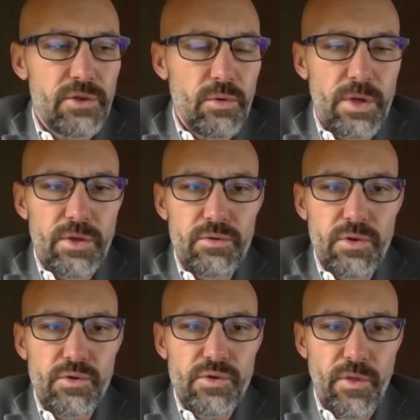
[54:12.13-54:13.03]
do what you
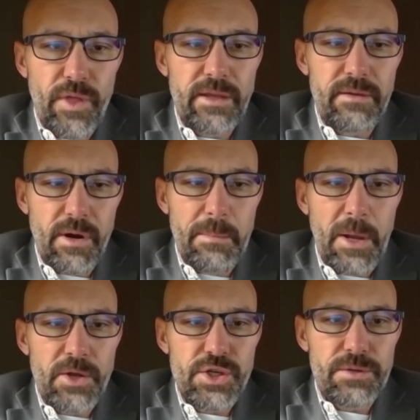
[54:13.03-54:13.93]
do. So thank you very
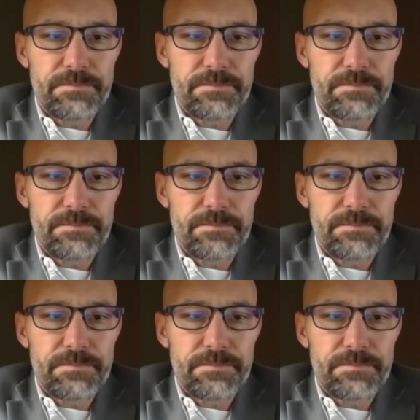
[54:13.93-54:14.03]
much.